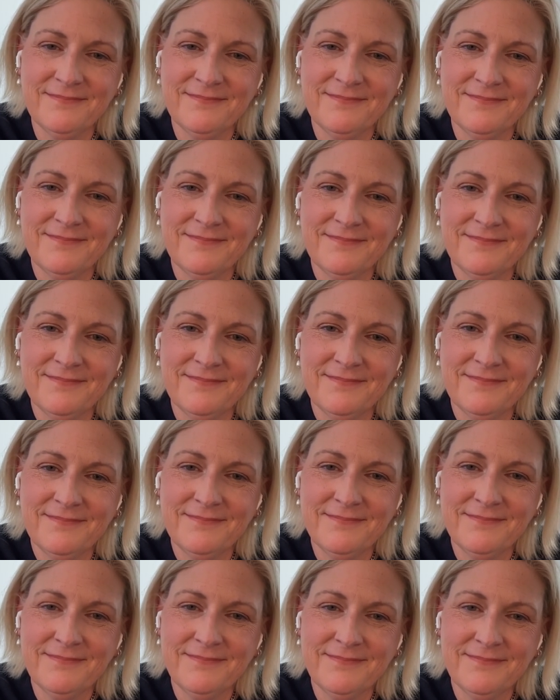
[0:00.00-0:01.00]

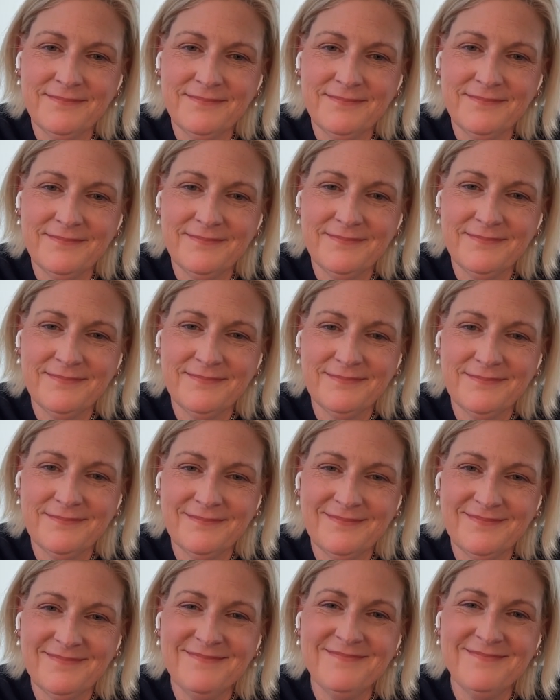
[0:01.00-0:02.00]

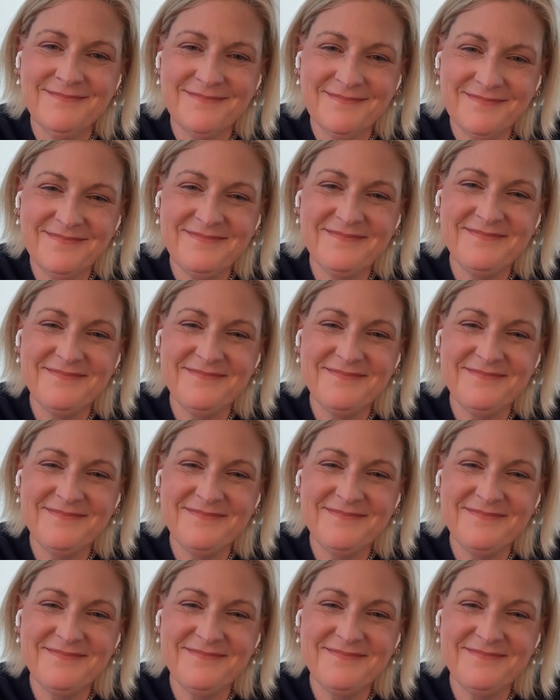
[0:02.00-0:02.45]
The person shown says nothing.